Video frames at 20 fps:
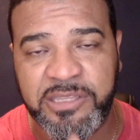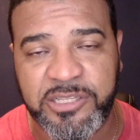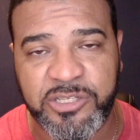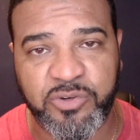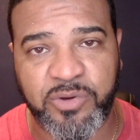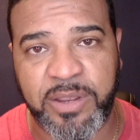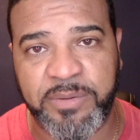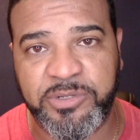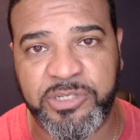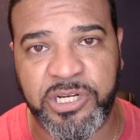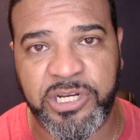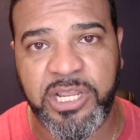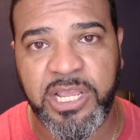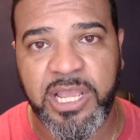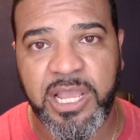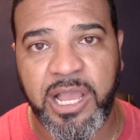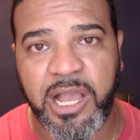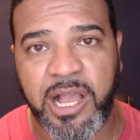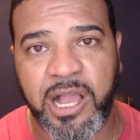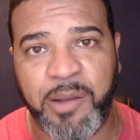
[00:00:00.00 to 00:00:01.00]
the description.
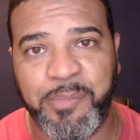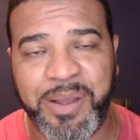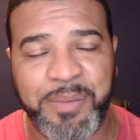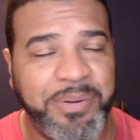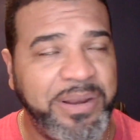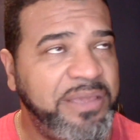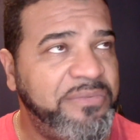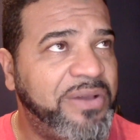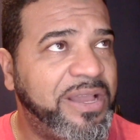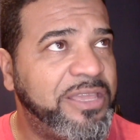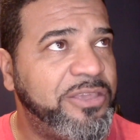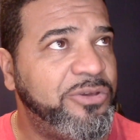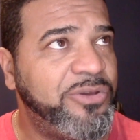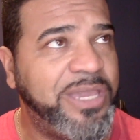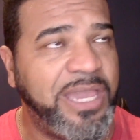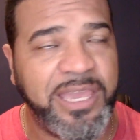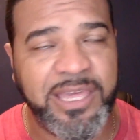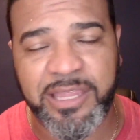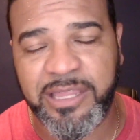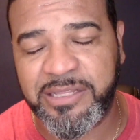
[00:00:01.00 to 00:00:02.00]
I believe you
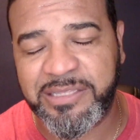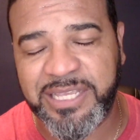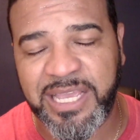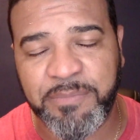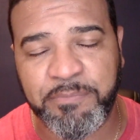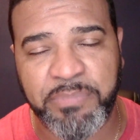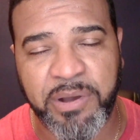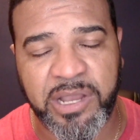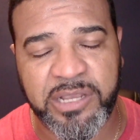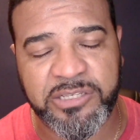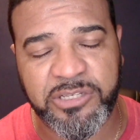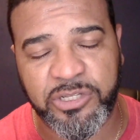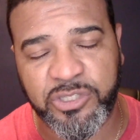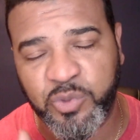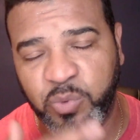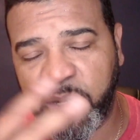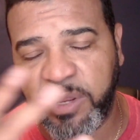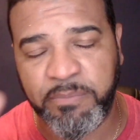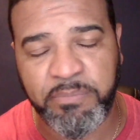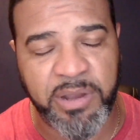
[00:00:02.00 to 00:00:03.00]
get either 10 bucks or
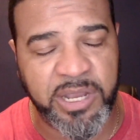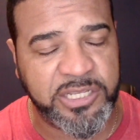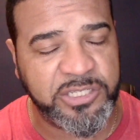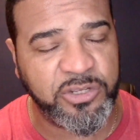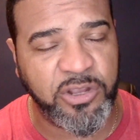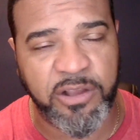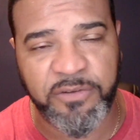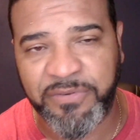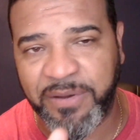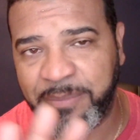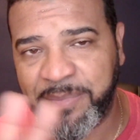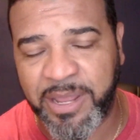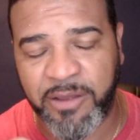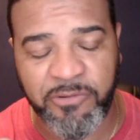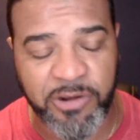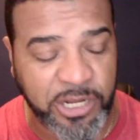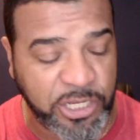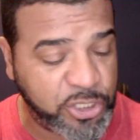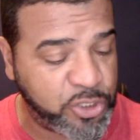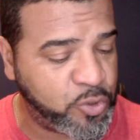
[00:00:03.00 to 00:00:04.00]
20 bucks off. I'm
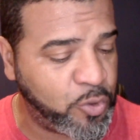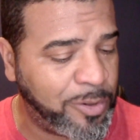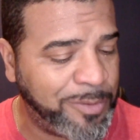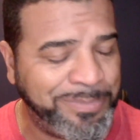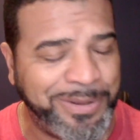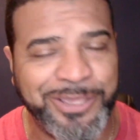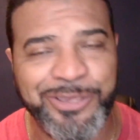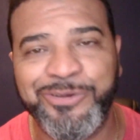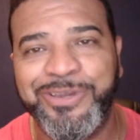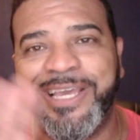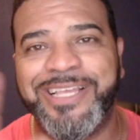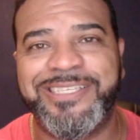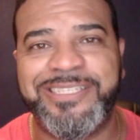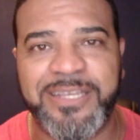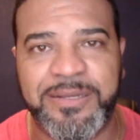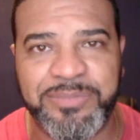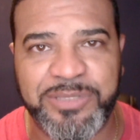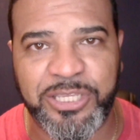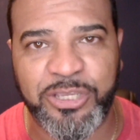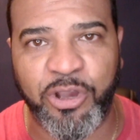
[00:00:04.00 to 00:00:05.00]
not really sure, but you get
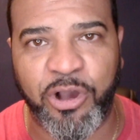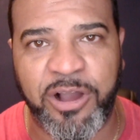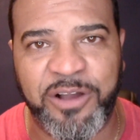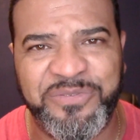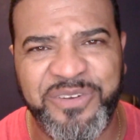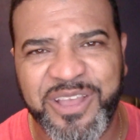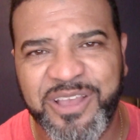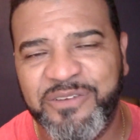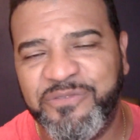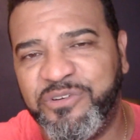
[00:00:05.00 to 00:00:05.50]
something off